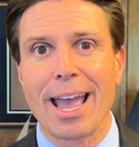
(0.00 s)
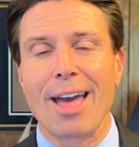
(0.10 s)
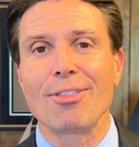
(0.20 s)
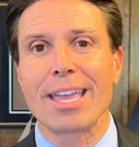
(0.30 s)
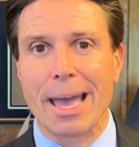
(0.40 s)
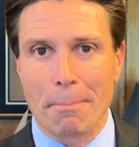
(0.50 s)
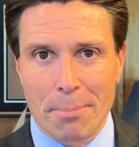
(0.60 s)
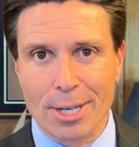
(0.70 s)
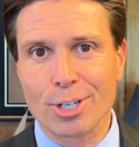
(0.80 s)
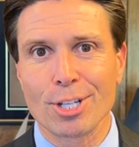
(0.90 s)
and the
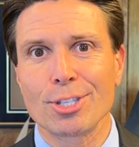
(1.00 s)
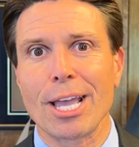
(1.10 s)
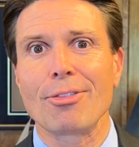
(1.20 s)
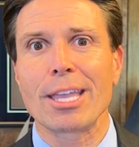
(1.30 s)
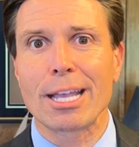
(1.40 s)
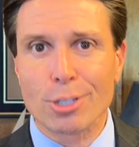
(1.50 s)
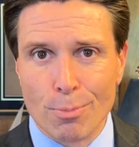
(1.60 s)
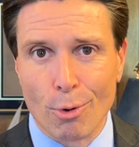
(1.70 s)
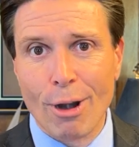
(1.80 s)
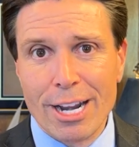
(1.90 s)
ambitions and the
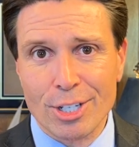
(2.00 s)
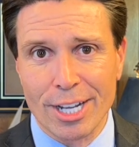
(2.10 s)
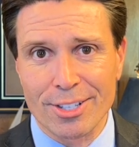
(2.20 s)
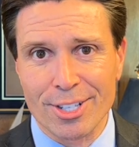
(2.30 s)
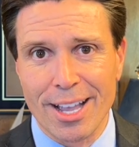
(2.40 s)
inspirations